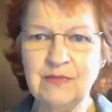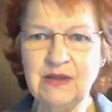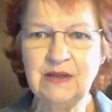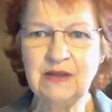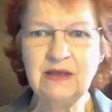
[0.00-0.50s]

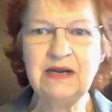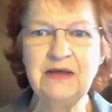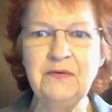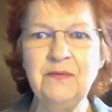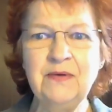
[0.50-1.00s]

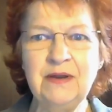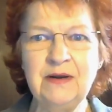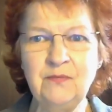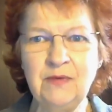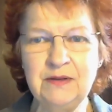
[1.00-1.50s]
Hello, and
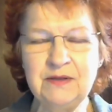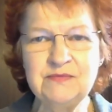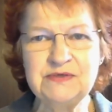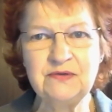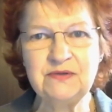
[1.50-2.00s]
welcome
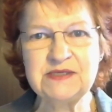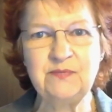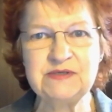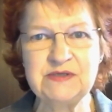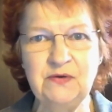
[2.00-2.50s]
to this
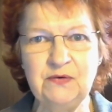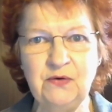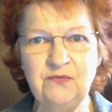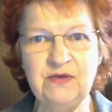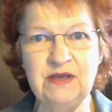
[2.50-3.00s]
episode
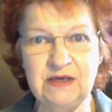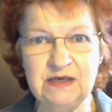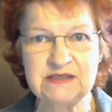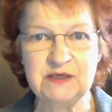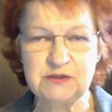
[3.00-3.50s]
of In
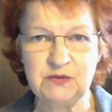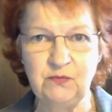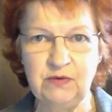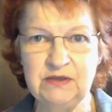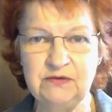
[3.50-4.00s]
Discussion
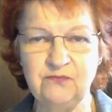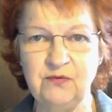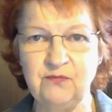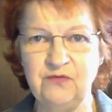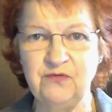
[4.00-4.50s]
With
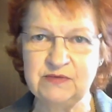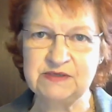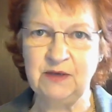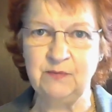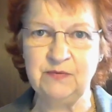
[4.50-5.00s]
from
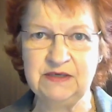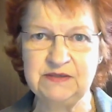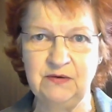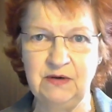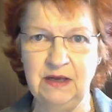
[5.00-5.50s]
Pharmacy
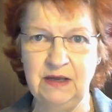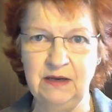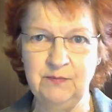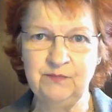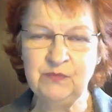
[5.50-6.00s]
Update
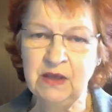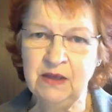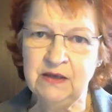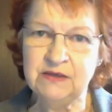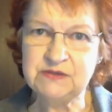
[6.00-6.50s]
Online.
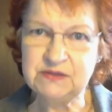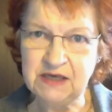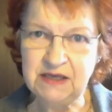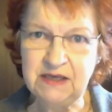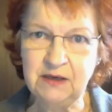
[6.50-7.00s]

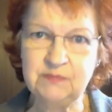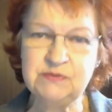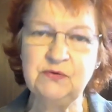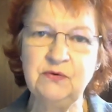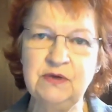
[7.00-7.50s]
Today, I'm
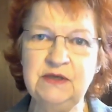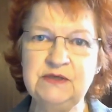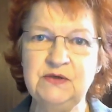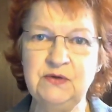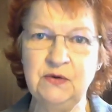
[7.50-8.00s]
talking
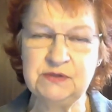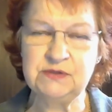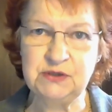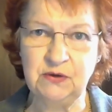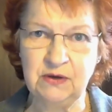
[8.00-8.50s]
to
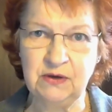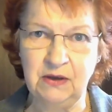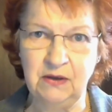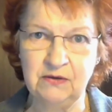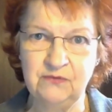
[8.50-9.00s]
Dr. John
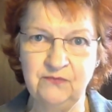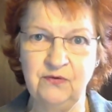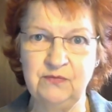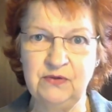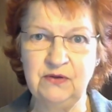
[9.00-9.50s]
Clark
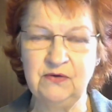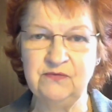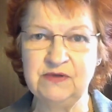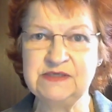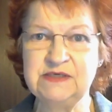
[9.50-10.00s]
from the
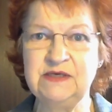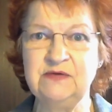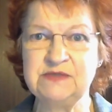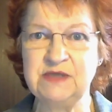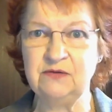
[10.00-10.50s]

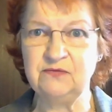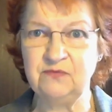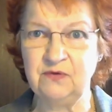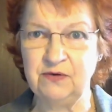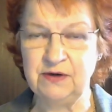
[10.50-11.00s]
University of South
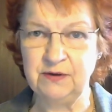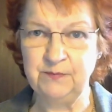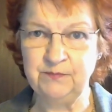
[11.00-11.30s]
Florida,